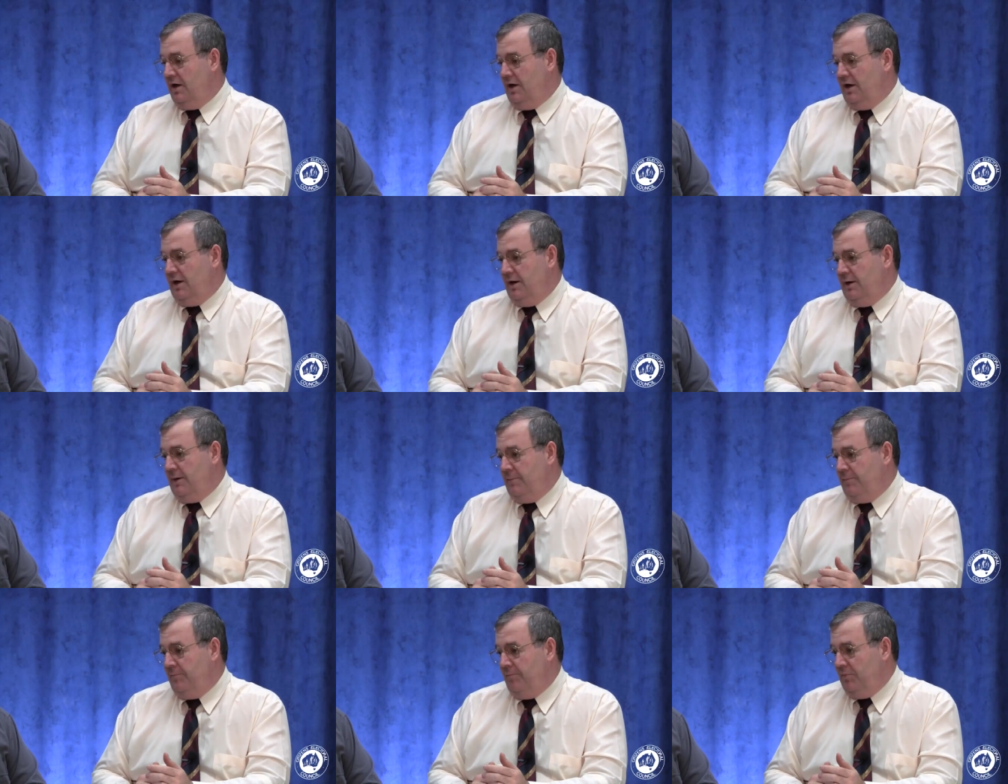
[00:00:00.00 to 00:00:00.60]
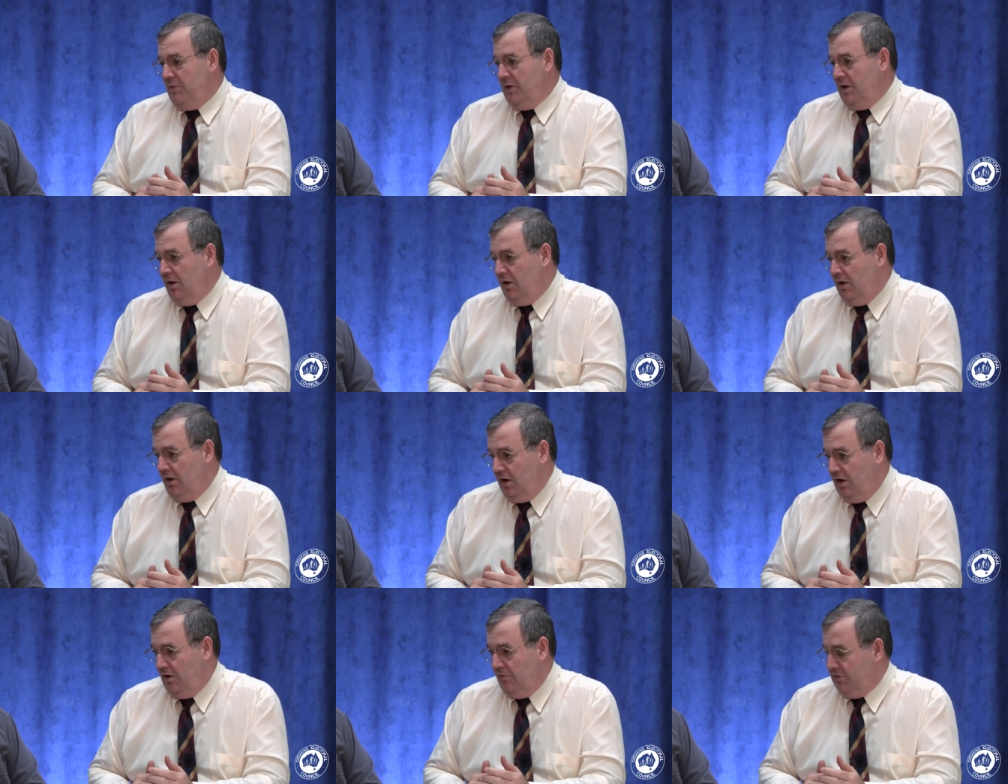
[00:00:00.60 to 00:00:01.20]
um,
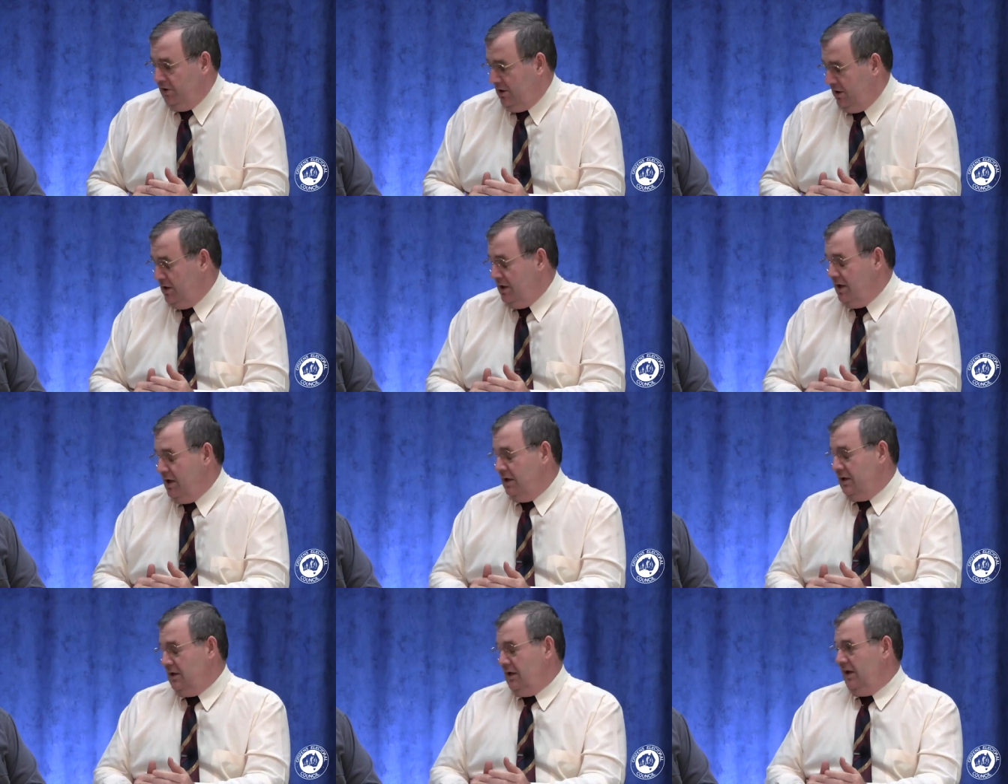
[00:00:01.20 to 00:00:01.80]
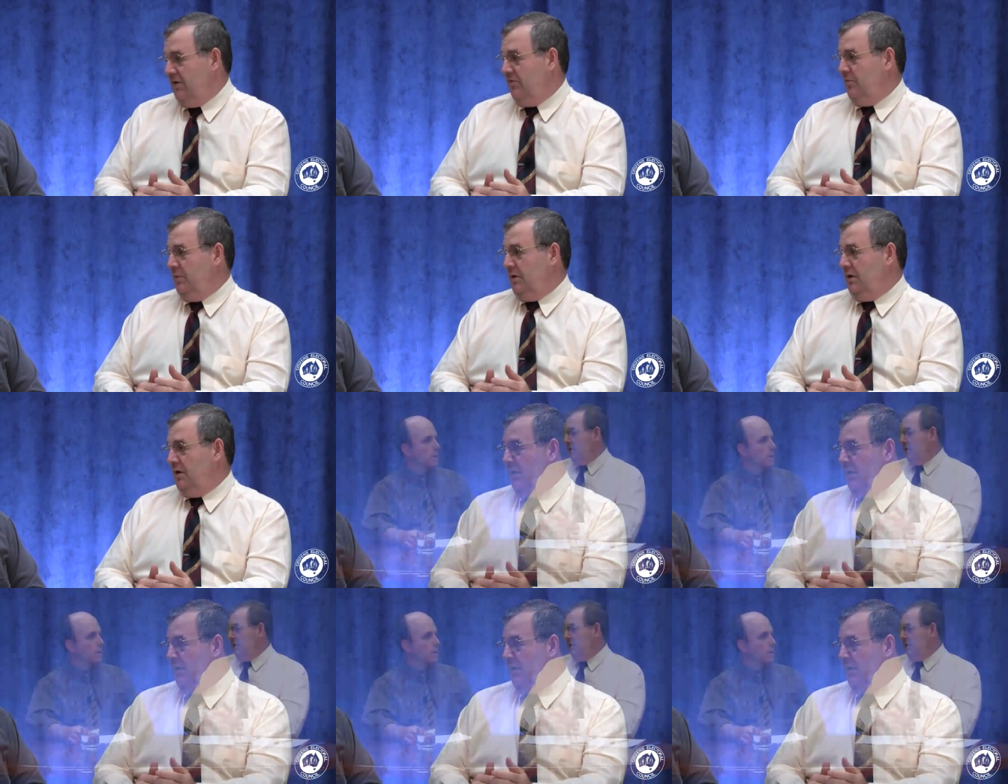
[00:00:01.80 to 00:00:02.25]
of the Gillard government.